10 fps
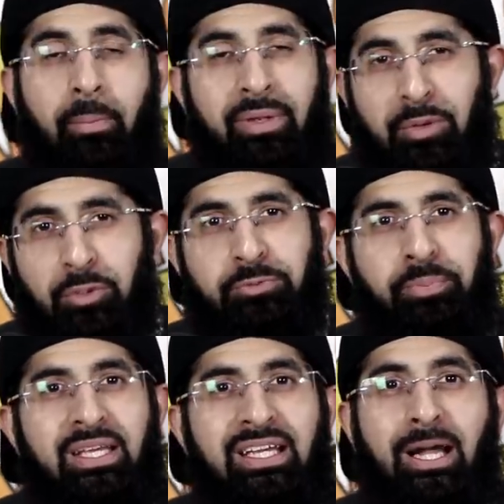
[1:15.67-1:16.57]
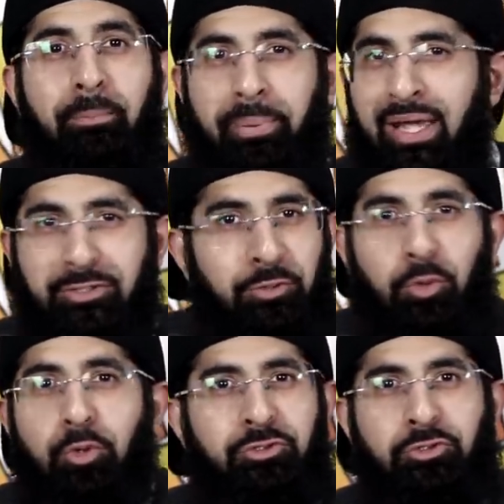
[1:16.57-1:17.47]
I mean, it was being compared
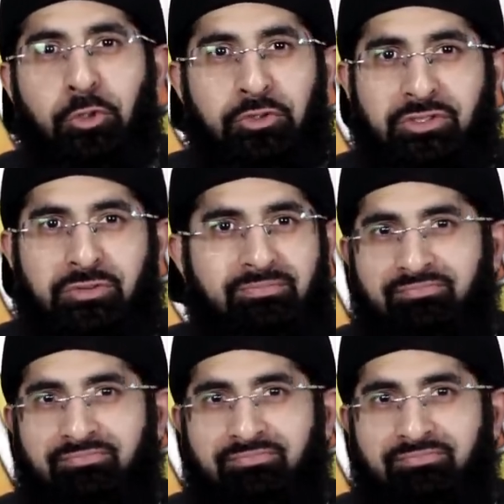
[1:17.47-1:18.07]
to all sorts.